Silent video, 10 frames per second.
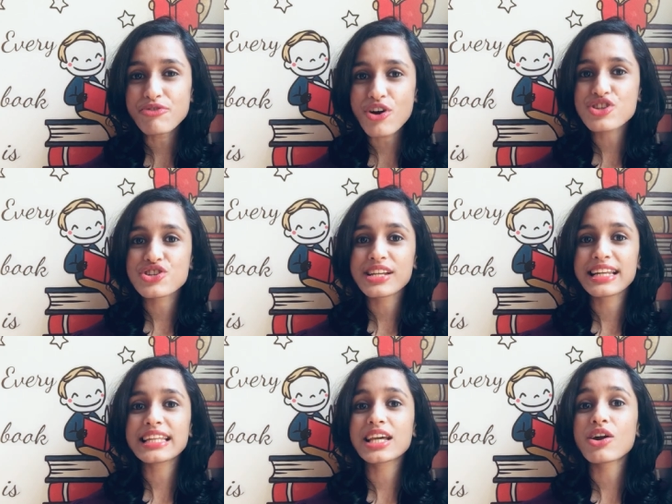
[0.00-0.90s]

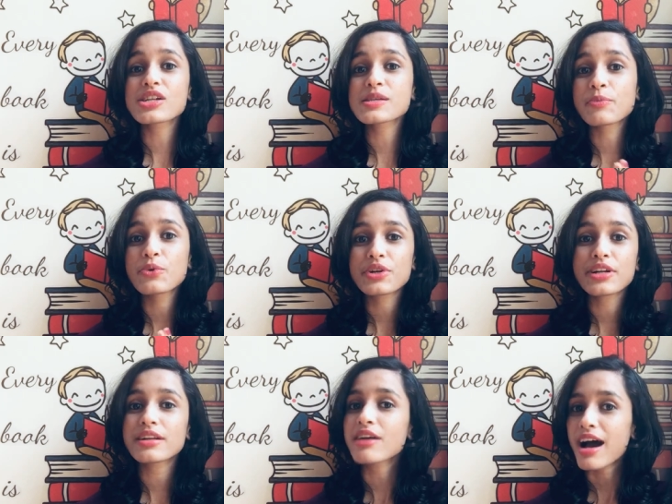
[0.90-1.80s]
unfortunately they're not
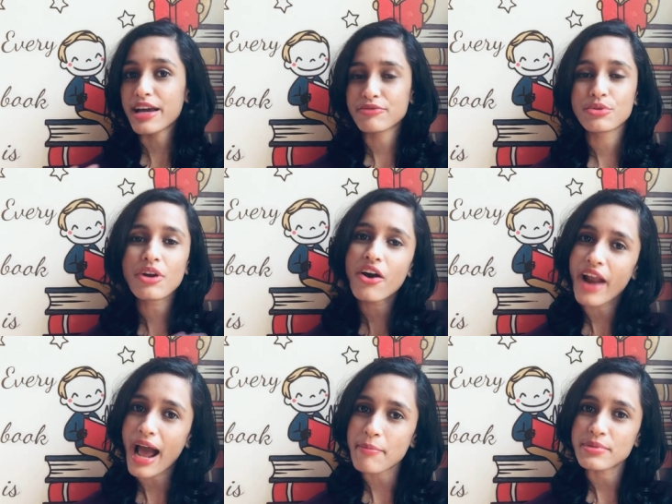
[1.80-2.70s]
supported in iPhone or
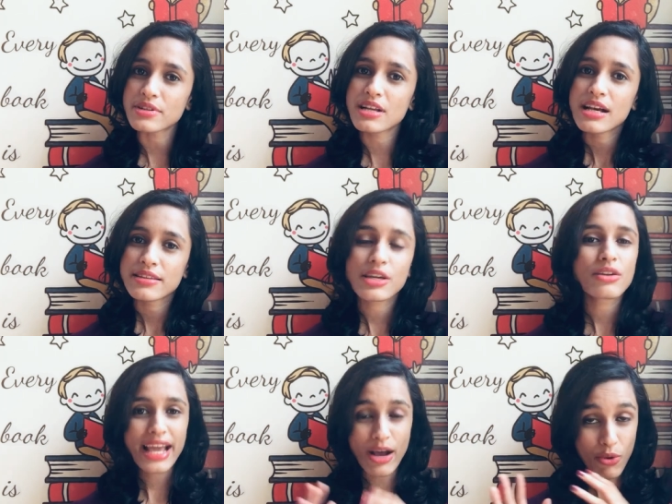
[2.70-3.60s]
Apple.
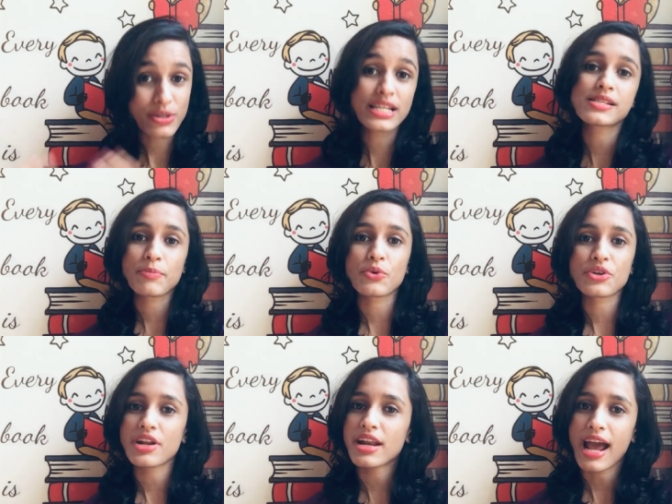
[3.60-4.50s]
They're only
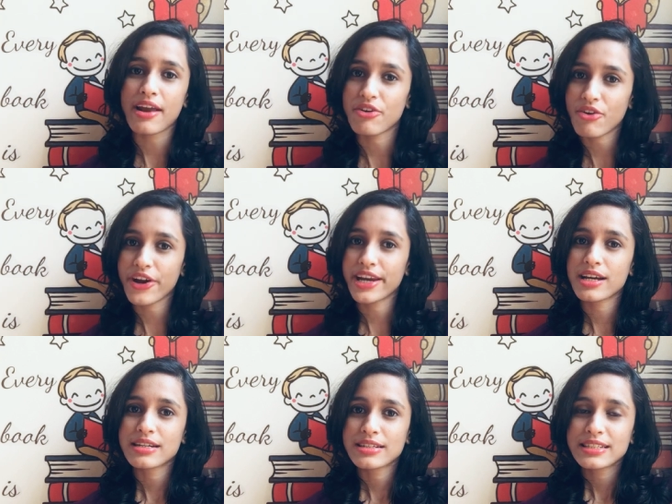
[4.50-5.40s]
supported in Android.
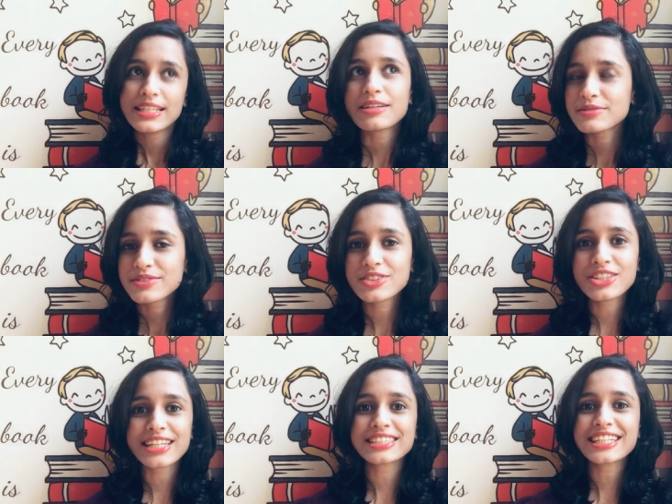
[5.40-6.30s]
Yeah,
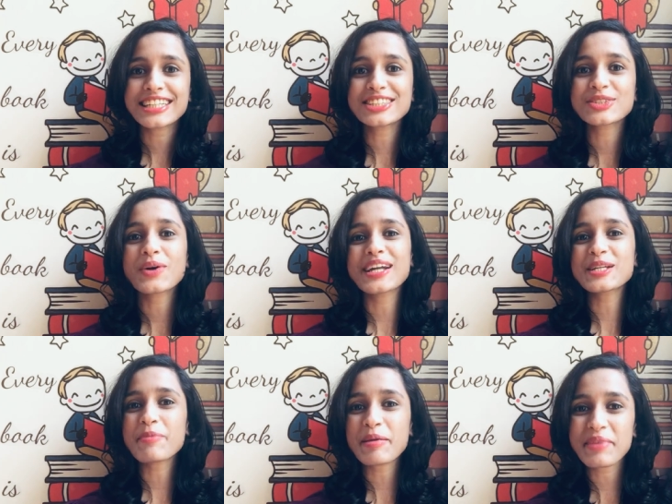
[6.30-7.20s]
so that's it. So
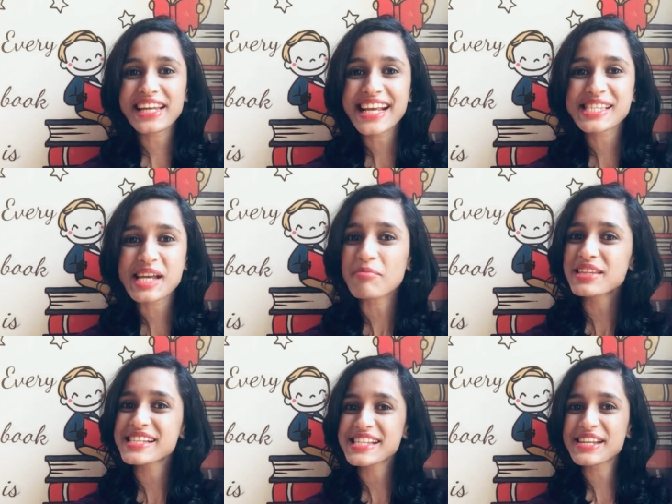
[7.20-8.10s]
until we meet next
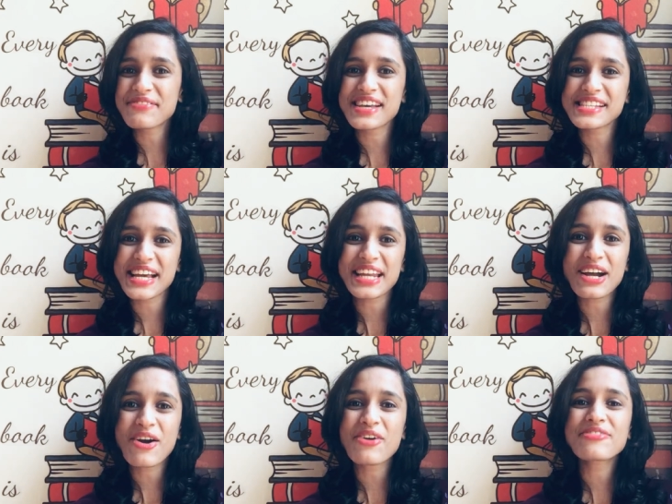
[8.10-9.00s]
time, this is Nivea
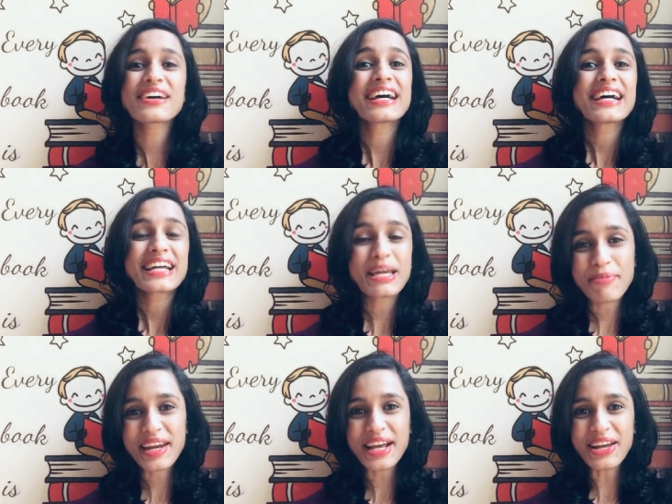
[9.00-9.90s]
signing off.
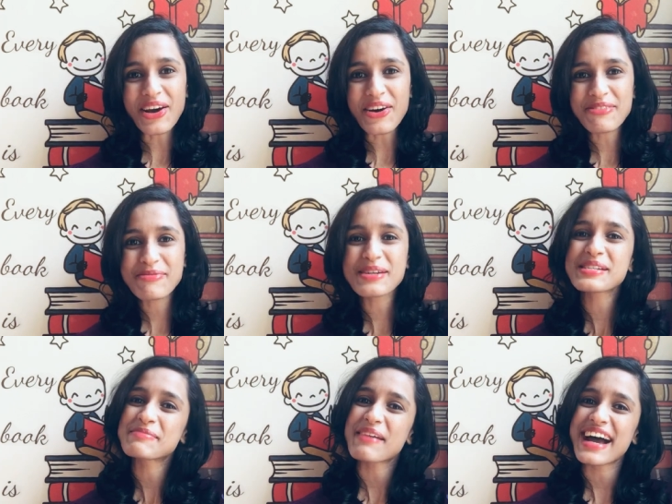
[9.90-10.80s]
Keep reading a lot of
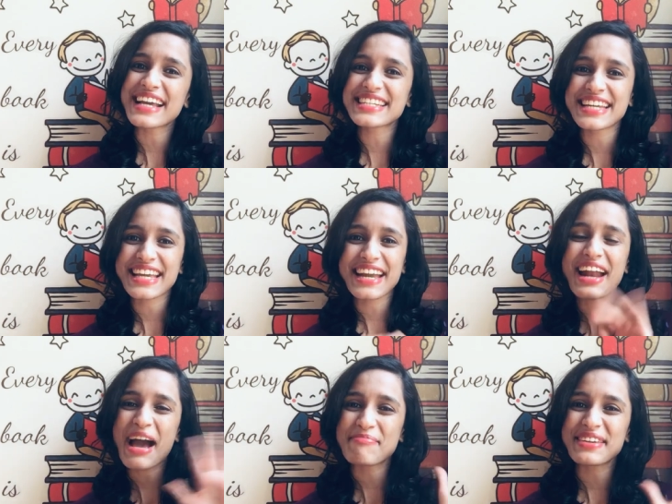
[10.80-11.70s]
books. Bye. Take
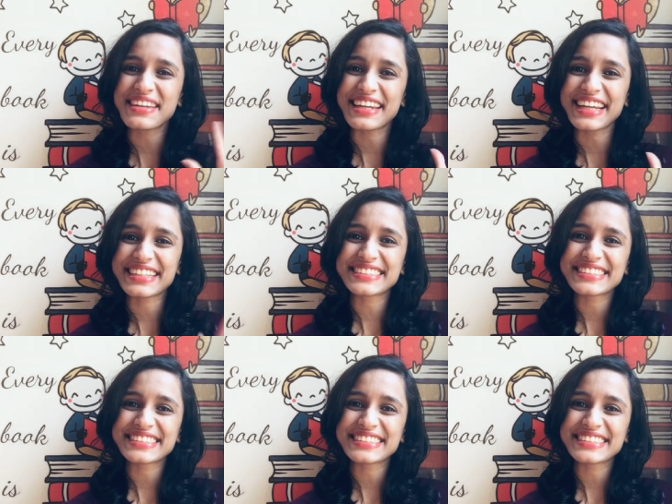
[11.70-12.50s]
care. Happy reading.